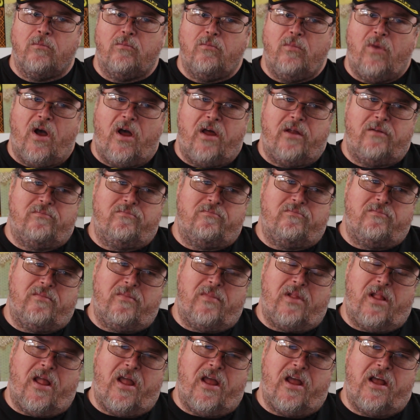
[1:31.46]
But
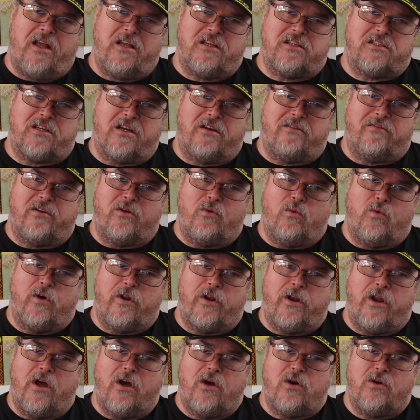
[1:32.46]
as
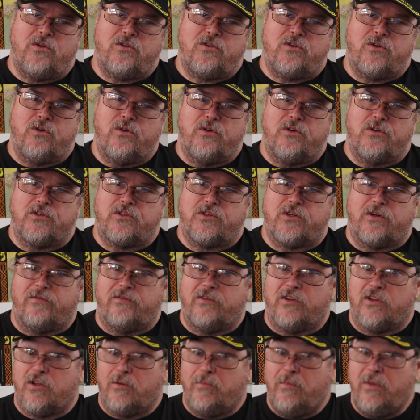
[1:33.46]
everyone knows who has
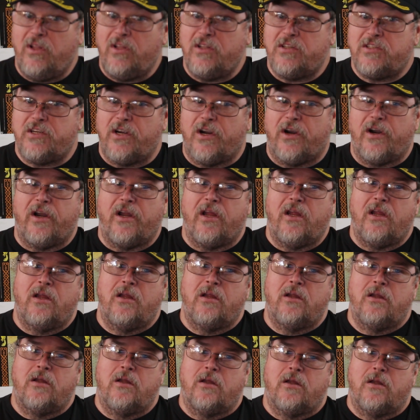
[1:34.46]
served in the military,
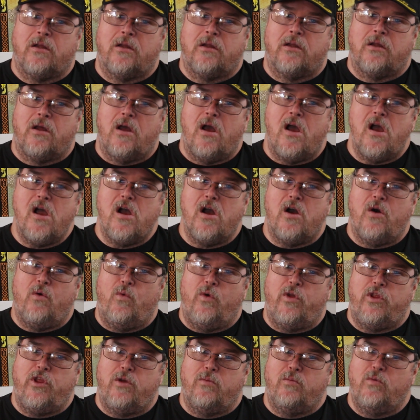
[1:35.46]

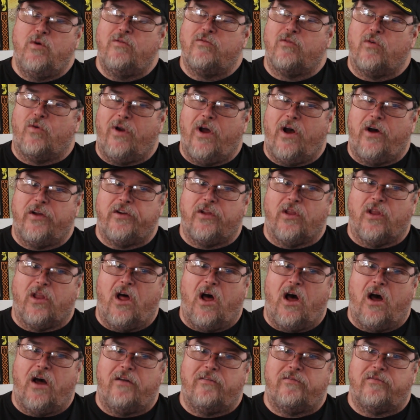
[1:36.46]
when you move around a
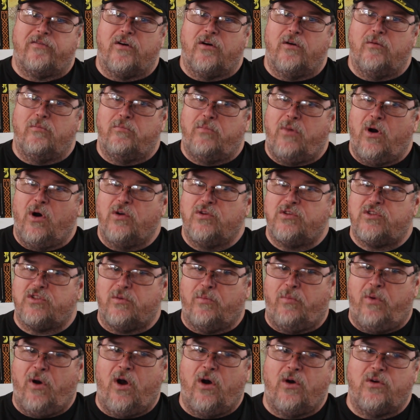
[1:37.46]
lot from post to
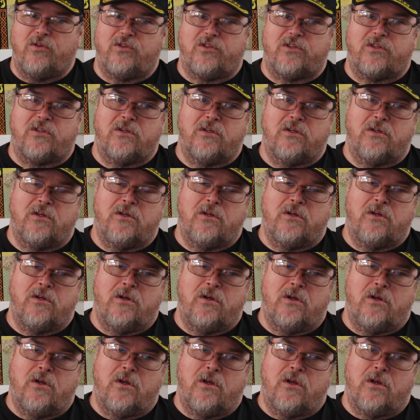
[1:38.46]
post,
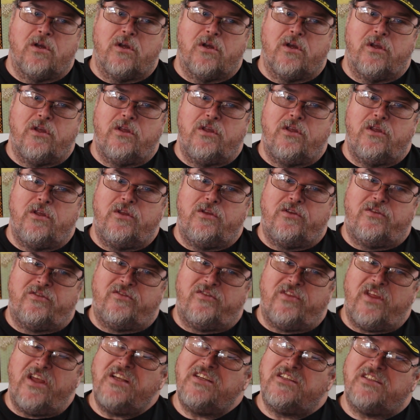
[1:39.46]

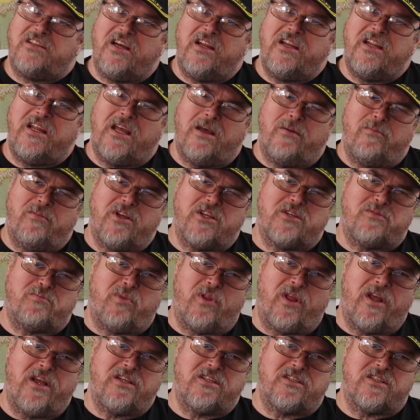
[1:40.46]
things tend to get
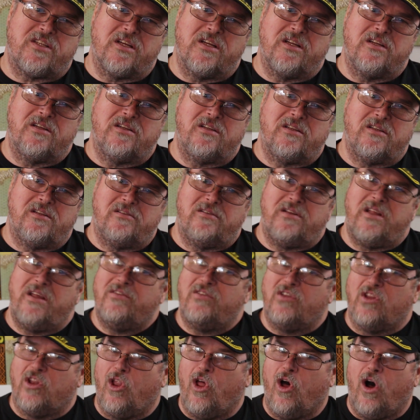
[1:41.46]
misplaced and
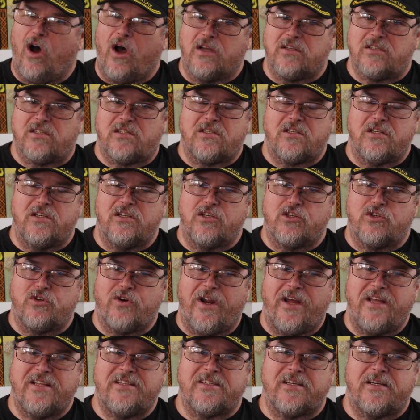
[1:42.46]
even lost in
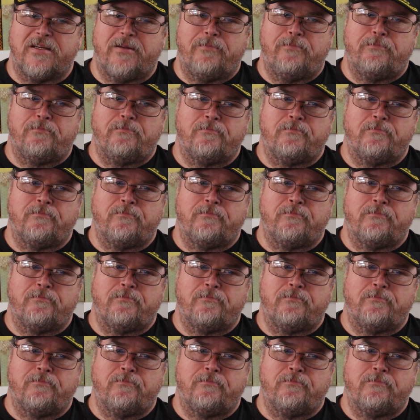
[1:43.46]
transit.